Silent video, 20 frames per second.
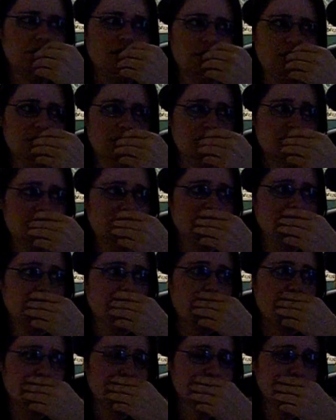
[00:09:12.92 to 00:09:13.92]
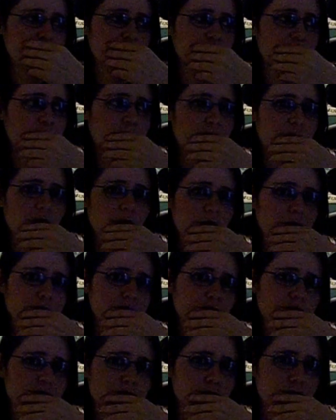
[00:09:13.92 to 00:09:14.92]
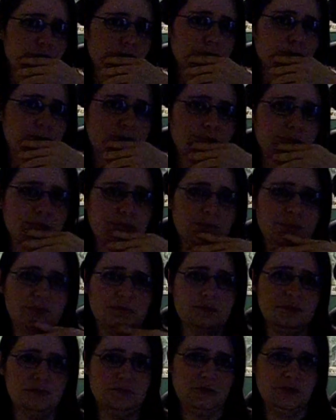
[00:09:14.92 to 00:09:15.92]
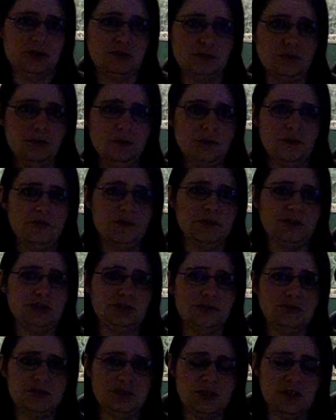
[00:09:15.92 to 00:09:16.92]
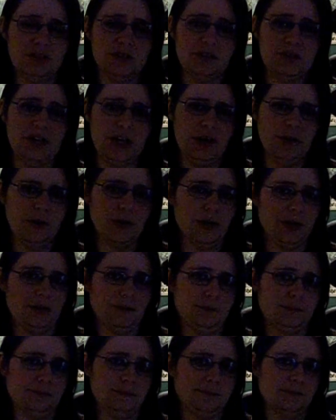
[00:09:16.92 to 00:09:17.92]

And it's partially in part to school officials not caring